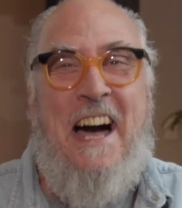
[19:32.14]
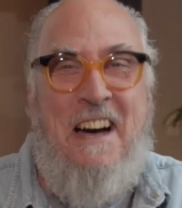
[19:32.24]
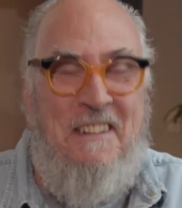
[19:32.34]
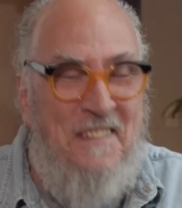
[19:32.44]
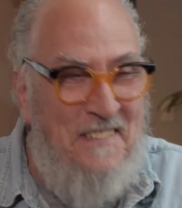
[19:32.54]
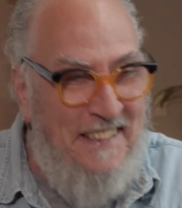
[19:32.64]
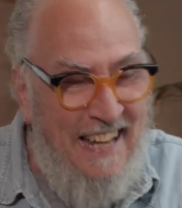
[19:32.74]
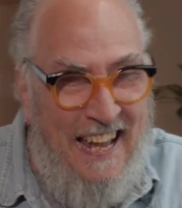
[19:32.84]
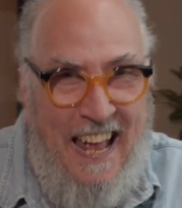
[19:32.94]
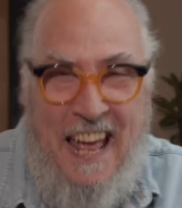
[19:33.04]
I mean,
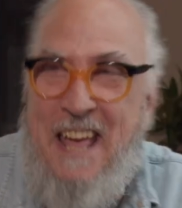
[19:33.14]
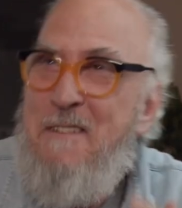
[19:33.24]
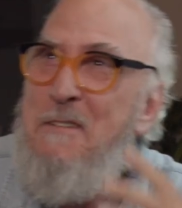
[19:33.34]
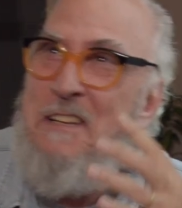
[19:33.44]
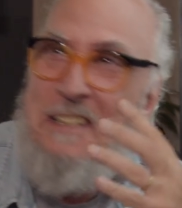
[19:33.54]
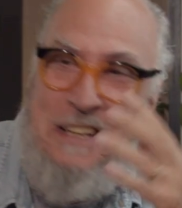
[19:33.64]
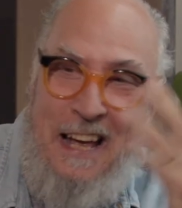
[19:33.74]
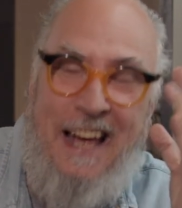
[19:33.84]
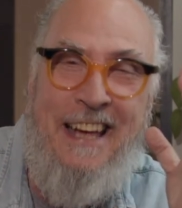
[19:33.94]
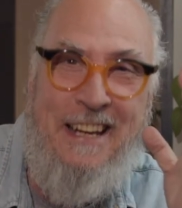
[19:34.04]
it was
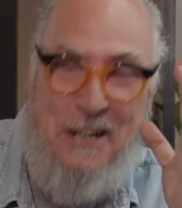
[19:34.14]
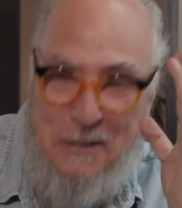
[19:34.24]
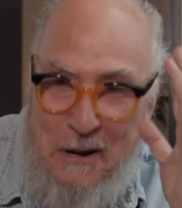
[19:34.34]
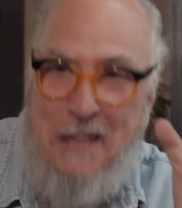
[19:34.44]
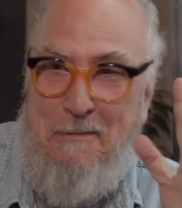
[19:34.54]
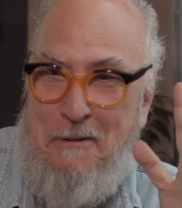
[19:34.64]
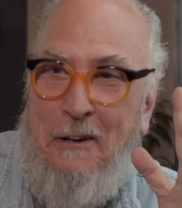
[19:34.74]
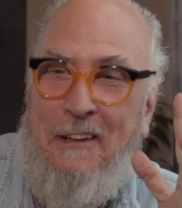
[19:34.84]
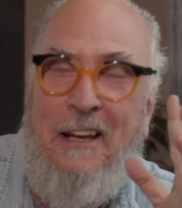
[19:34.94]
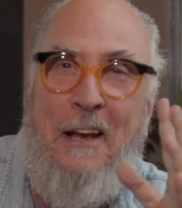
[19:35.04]

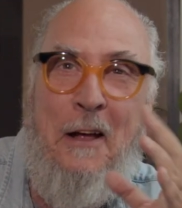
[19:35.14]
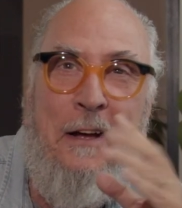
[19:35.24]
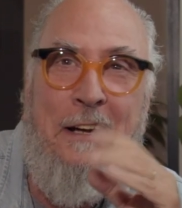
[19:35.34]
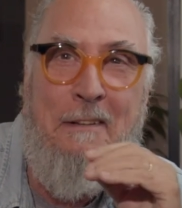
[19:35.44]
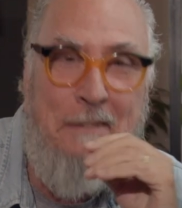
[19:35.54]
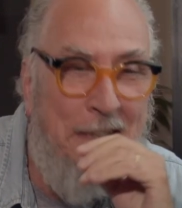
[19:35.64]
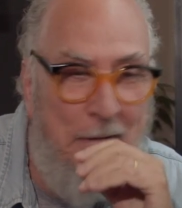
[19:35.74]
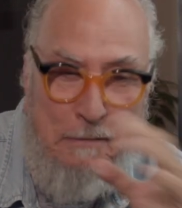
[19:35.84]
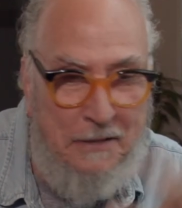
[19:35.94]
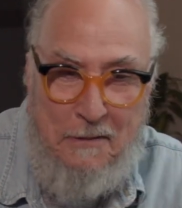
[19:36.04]
incredible. I mean,
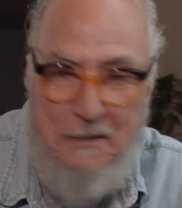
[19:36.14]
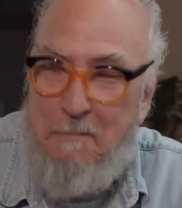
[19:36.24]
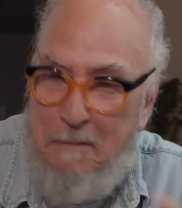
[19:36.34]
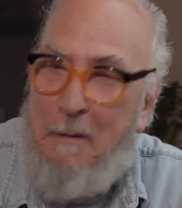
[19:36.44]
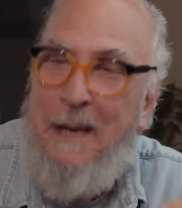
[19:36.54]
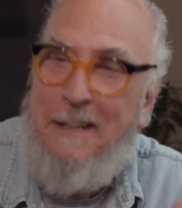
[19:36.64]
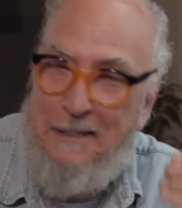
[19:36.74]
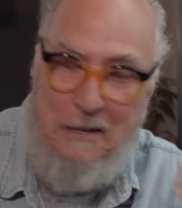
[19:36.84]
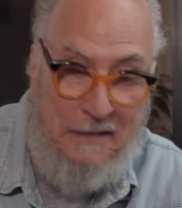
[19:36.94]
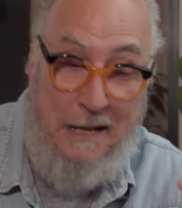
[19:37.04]
I wasn't really prepared.
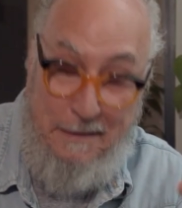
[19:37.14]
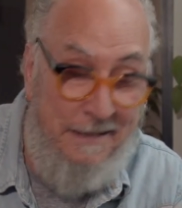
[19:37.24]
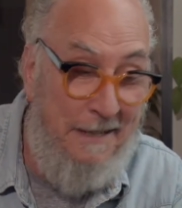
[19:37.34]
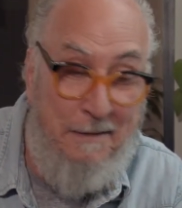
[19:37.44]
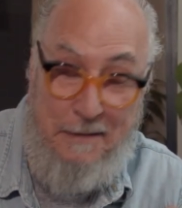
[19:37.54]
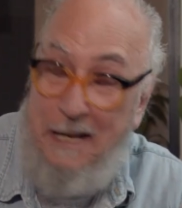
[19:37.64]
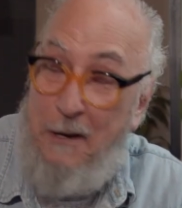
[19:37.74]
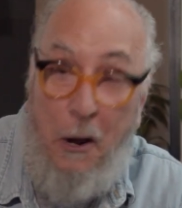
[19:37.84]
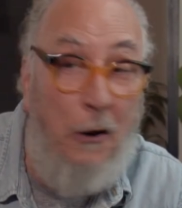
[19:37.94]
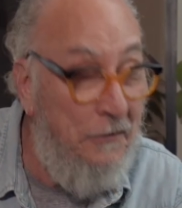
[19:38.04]
There
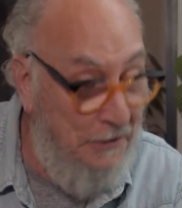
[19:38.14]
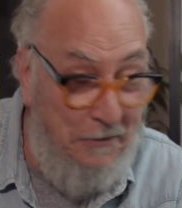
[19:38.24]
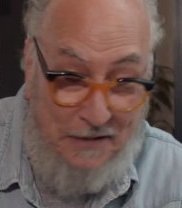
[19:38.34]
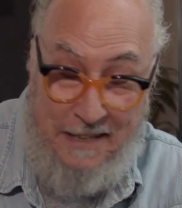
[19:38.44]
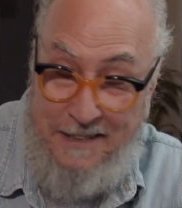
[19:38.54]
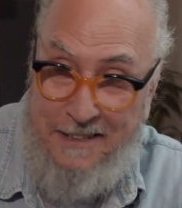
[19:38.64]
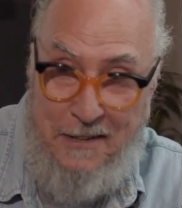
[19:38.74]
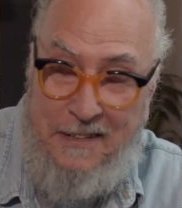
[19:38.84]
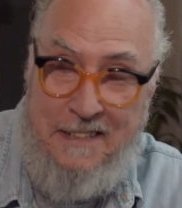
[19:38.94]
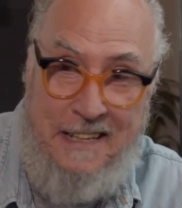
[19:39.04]
are a lot of stuff like
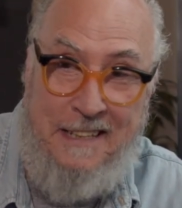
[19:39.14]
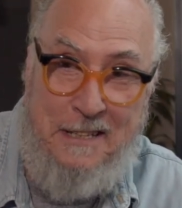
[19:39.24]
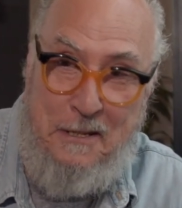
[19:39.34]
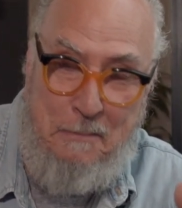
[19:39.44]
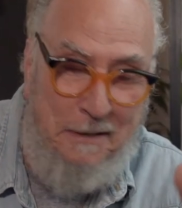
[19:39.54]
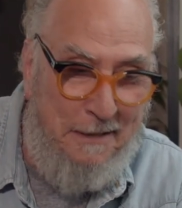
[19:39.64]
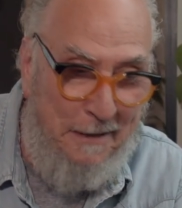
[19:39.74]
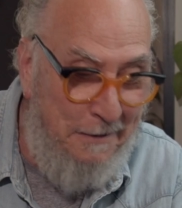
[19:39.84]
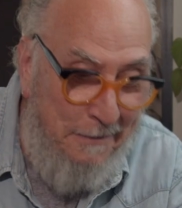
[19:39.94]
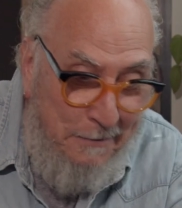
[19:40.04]
things like this, but
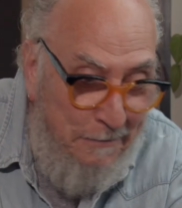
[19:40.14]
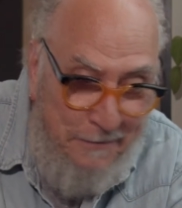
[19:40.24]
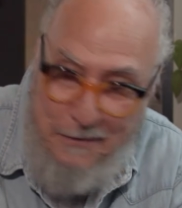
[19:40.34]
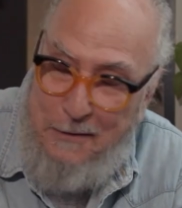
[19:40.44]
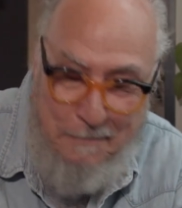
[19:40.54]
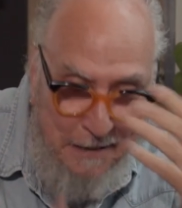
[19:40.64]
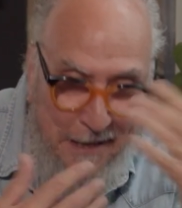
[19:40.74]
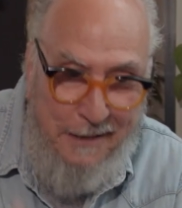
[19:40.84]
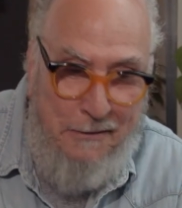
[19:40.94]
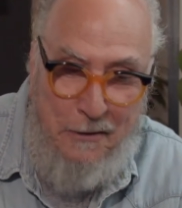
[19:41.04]
you're
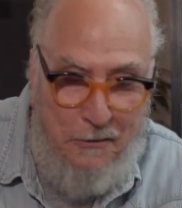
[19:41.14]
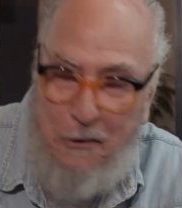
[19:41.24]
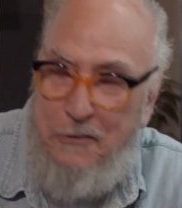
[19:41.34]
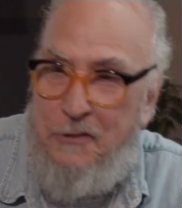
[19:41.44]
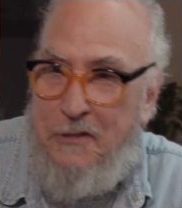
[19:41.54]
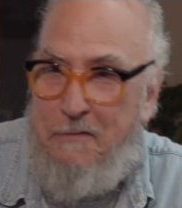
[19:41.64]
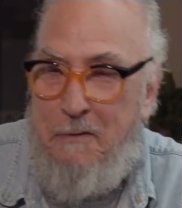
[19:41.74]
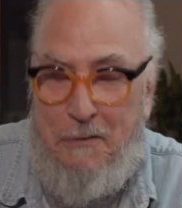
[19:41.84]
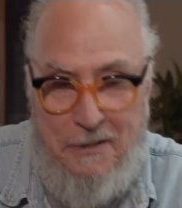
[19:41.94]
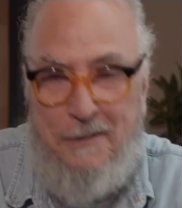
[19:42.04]
not conscious of
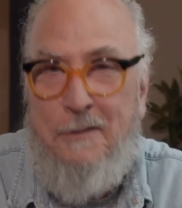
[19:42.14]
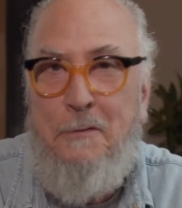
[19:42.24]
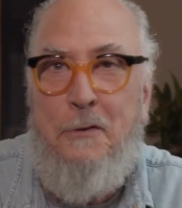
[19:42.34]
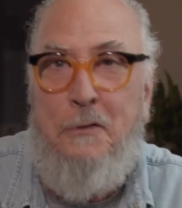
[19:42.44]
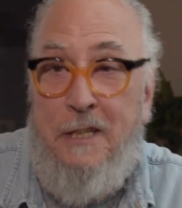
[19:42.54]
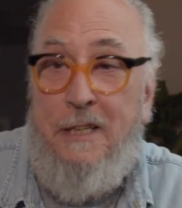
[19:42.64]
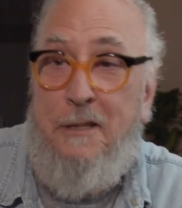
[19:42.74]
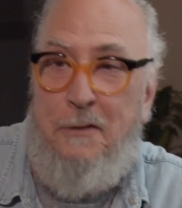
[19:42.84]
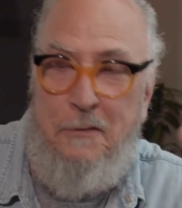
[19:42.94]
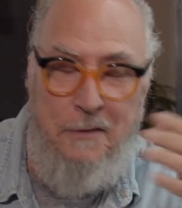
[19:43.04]
them until you dig
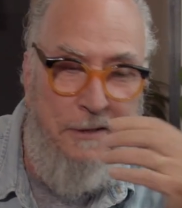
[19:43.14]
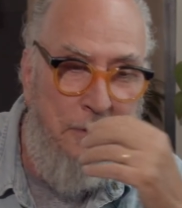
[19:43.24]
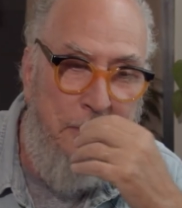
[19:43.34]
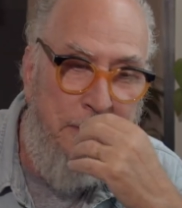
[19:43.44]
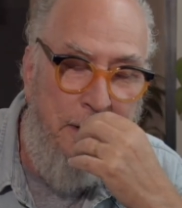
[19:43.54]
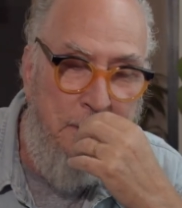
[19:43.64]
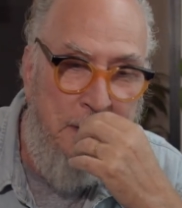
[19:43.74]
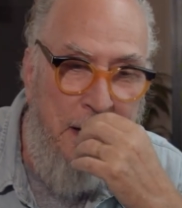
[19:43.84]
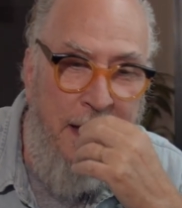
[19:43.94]
into archives.